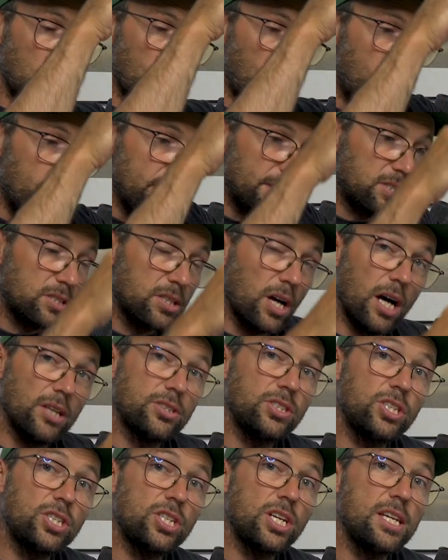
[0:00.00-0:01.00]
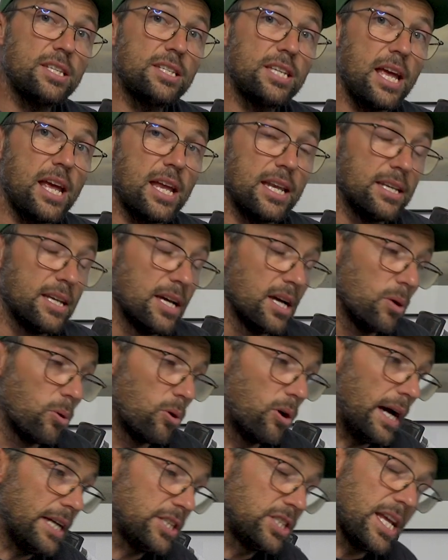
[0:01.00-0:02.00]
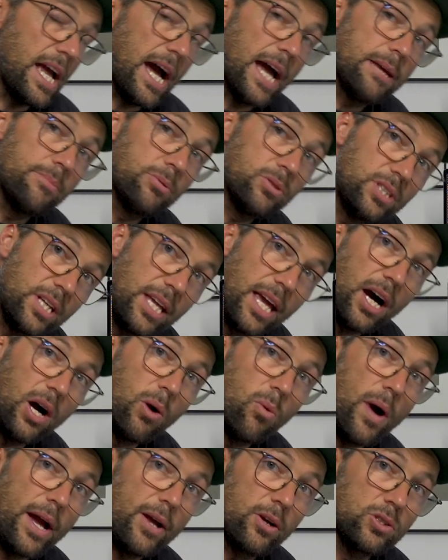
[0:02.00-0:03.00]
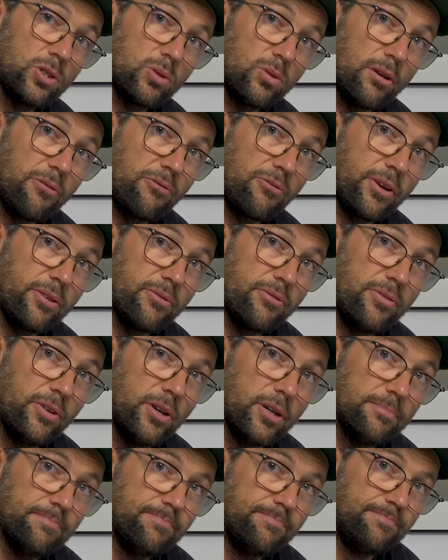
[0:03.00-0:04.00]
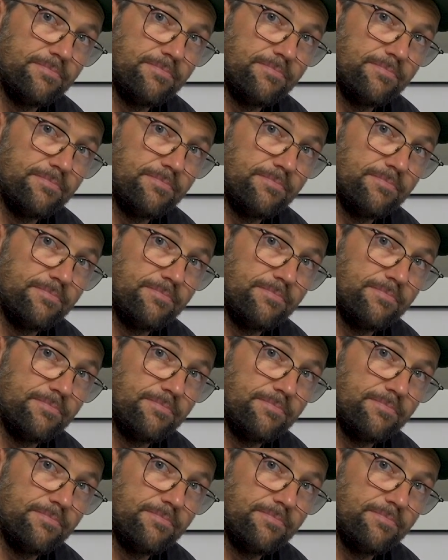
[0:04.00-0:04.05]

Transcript: when we start to sheet in, we're actually able to get our weight onto our front foot.